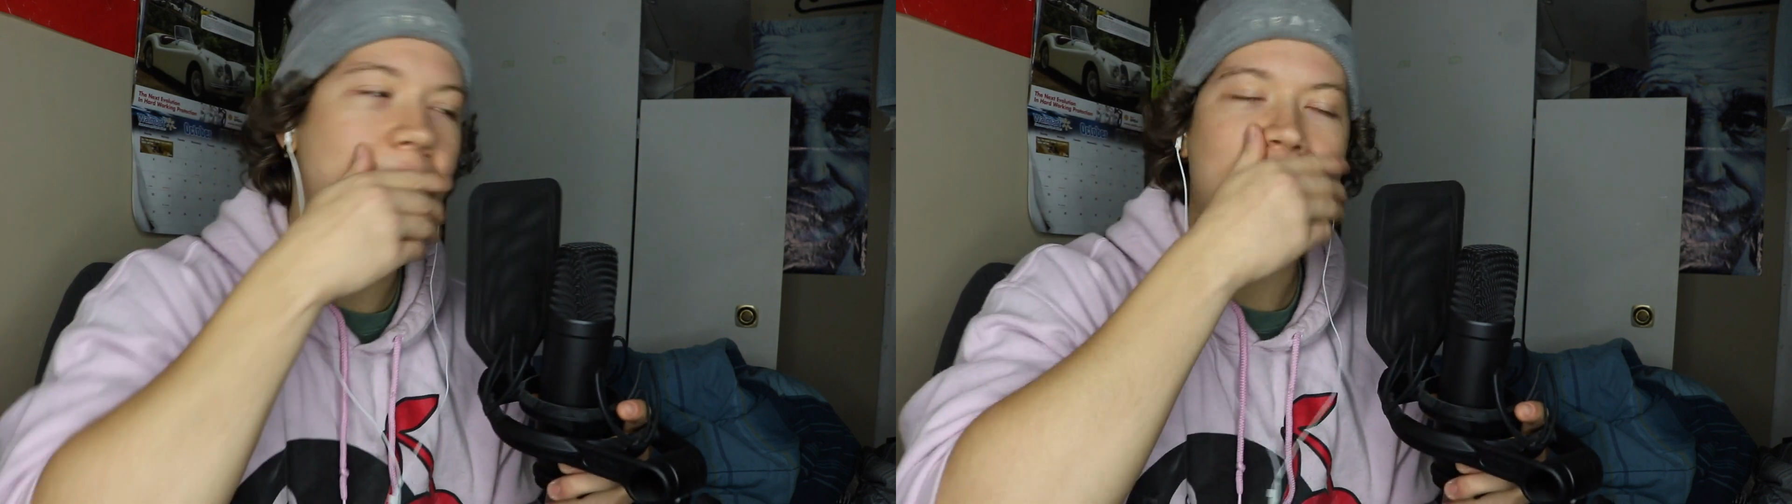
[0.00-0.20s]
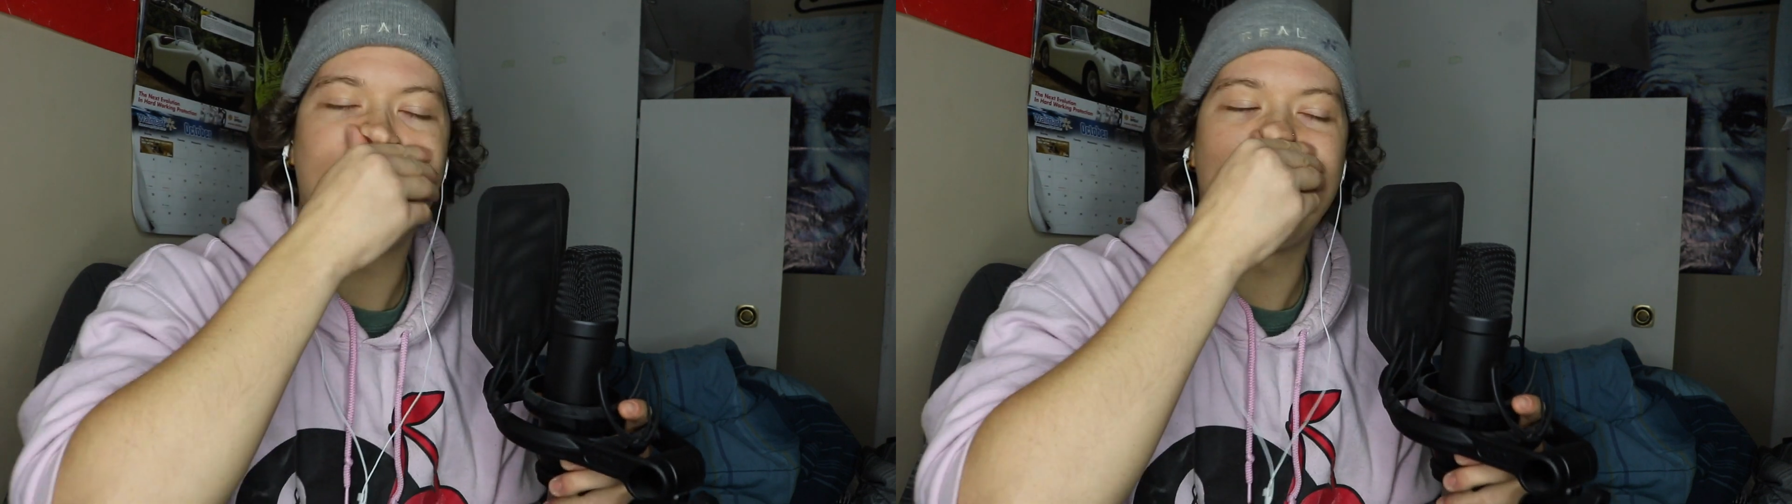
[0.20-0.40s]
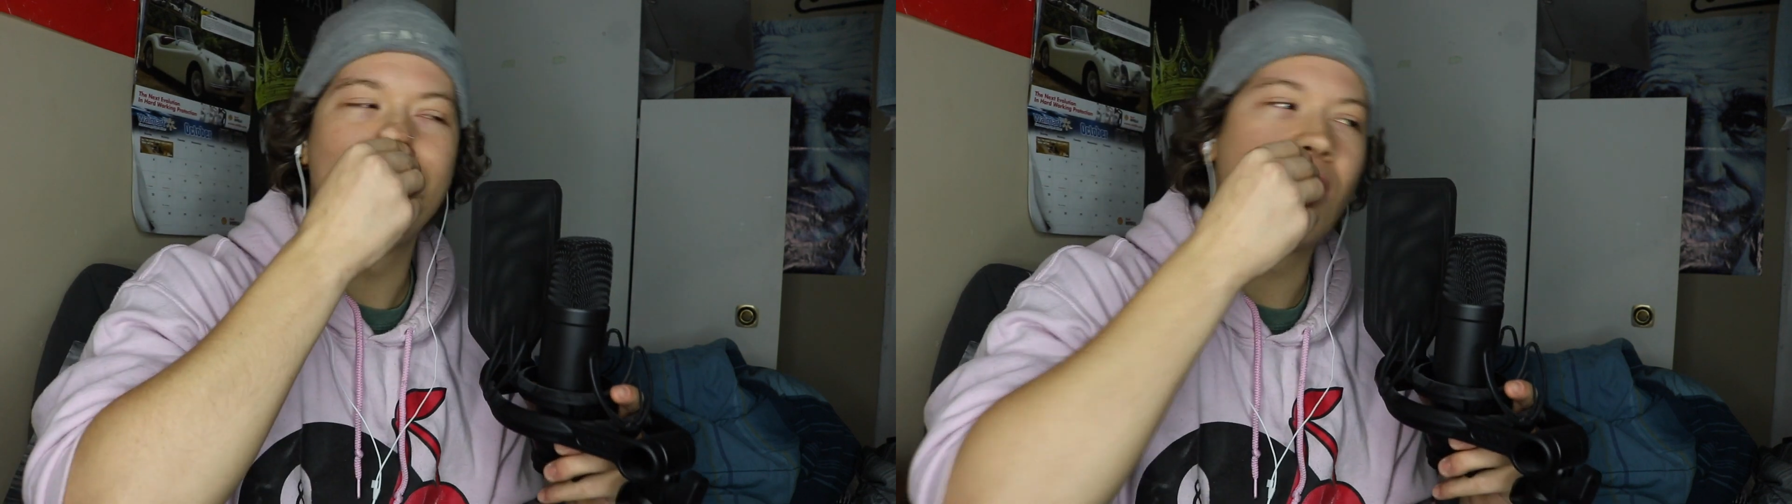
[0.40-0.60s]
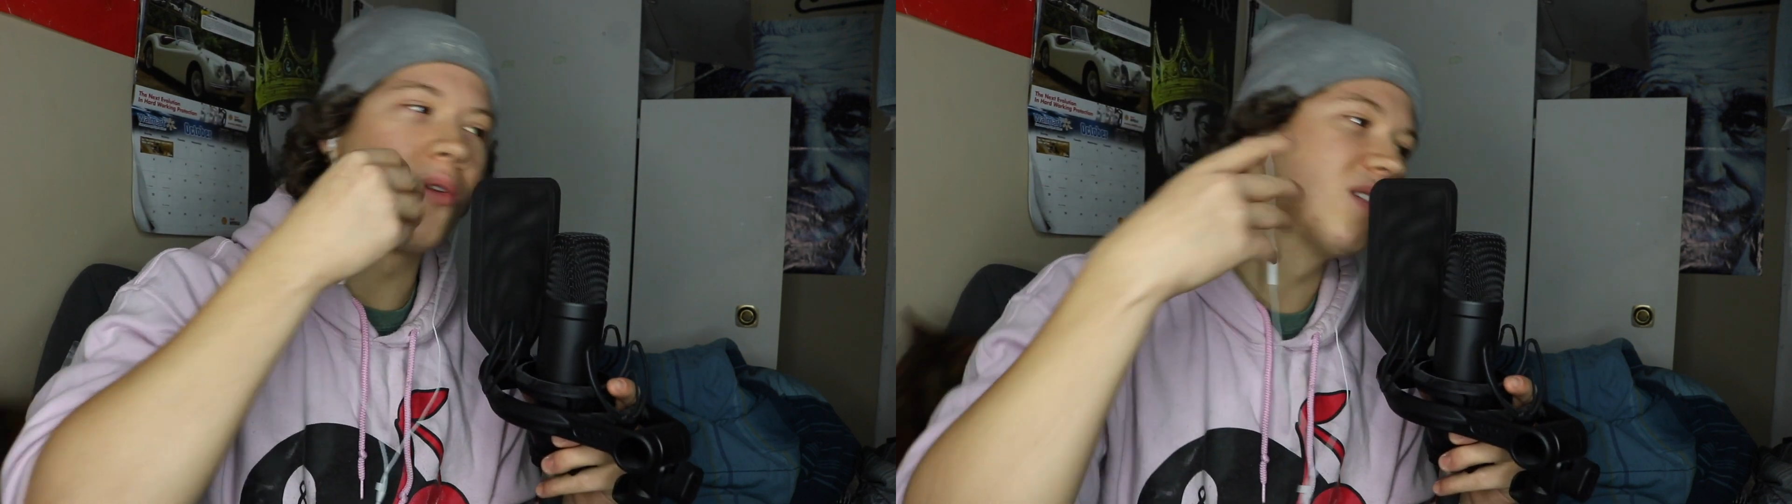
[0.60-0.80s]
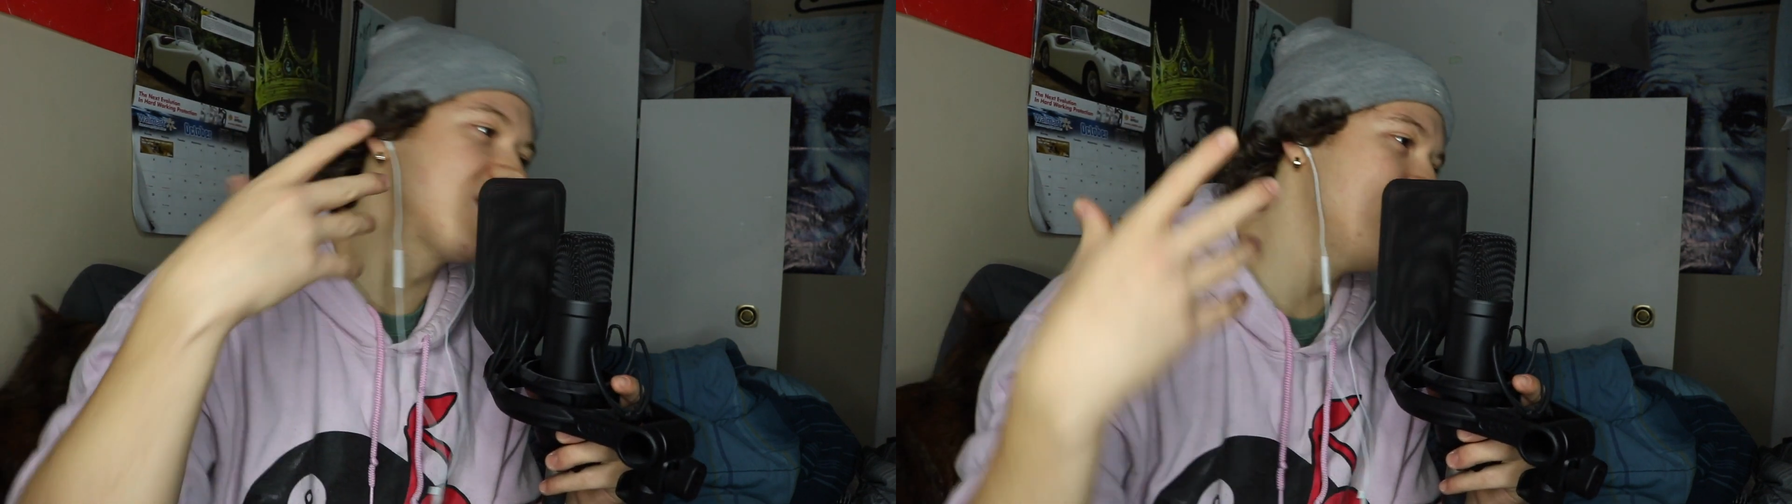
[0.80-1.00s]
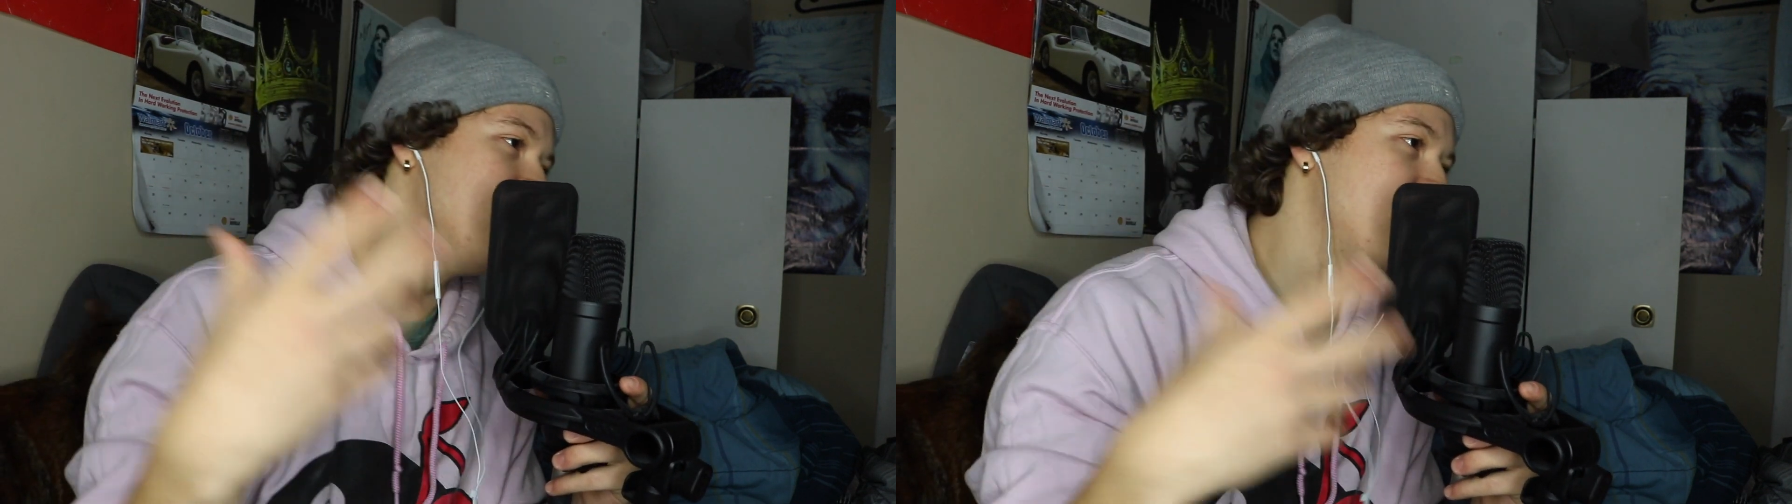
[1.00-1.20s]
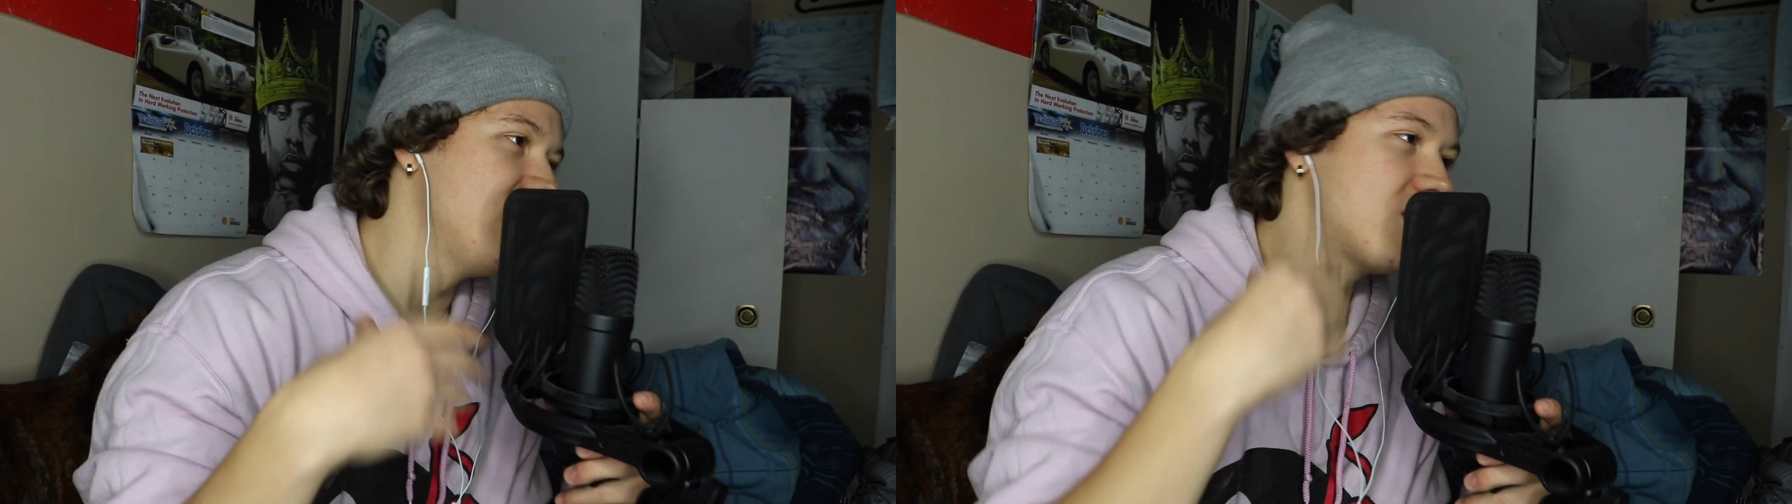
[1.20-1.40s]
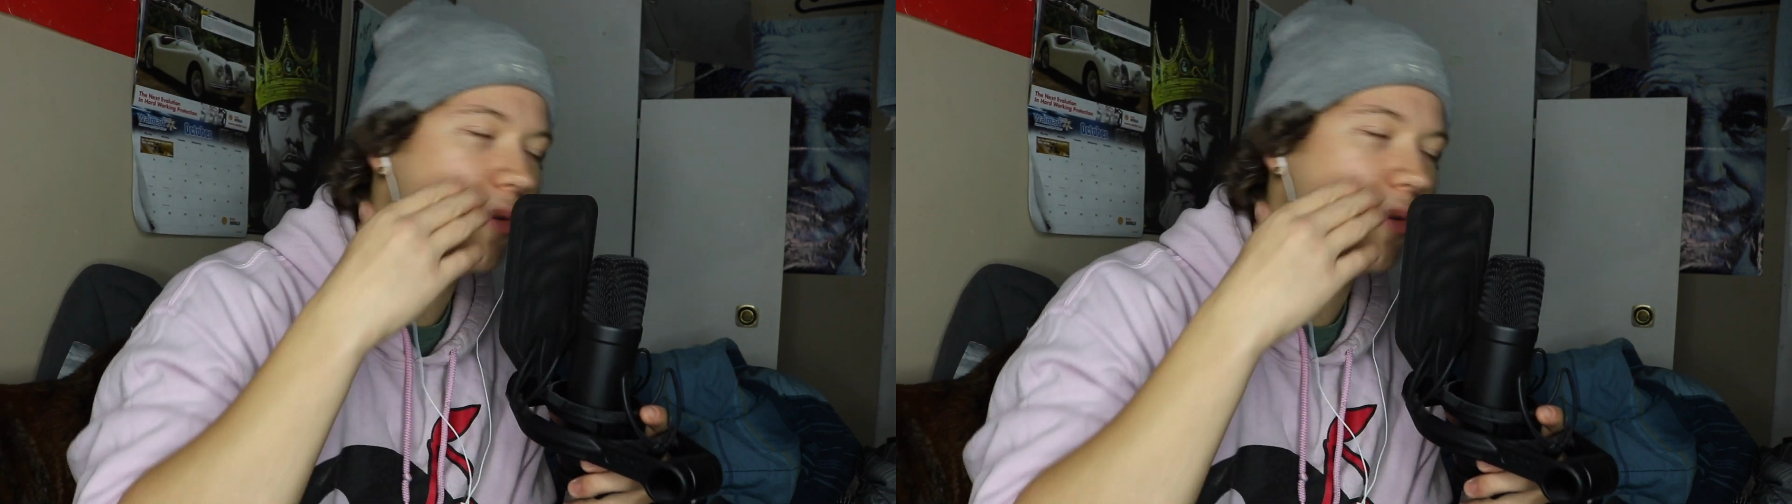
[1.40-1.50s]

going to movies,